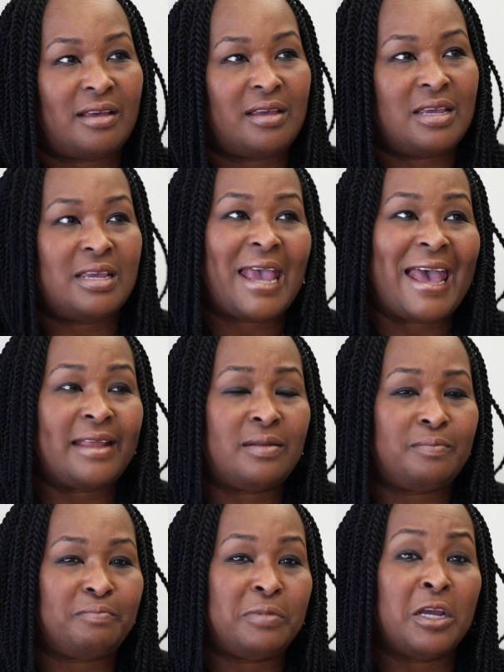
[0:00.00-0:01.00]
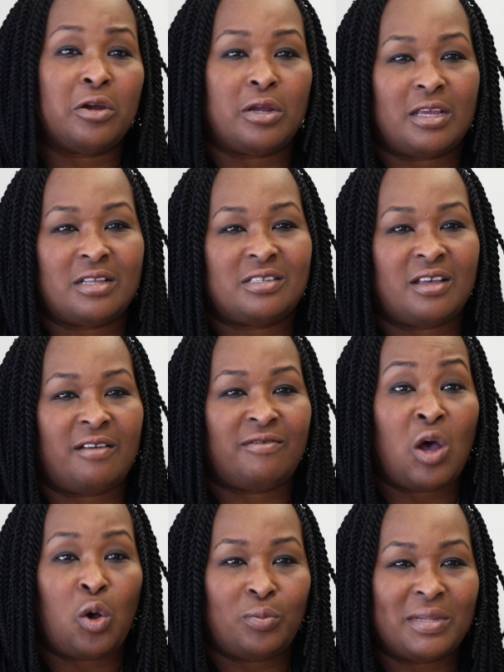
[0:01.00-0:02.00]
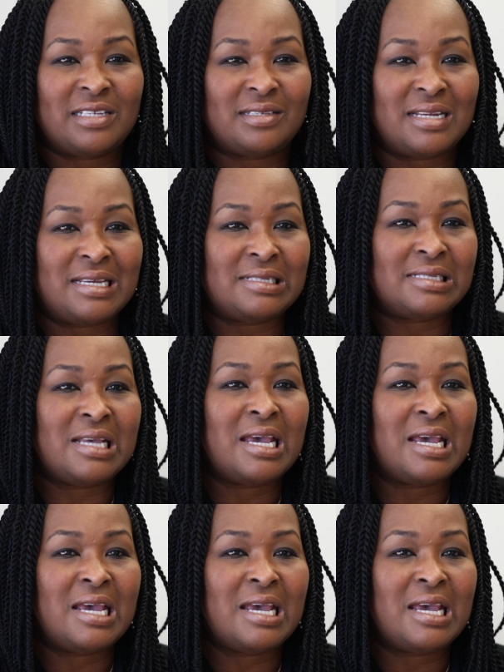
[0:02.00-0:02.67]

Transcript: He had periods of homelessness.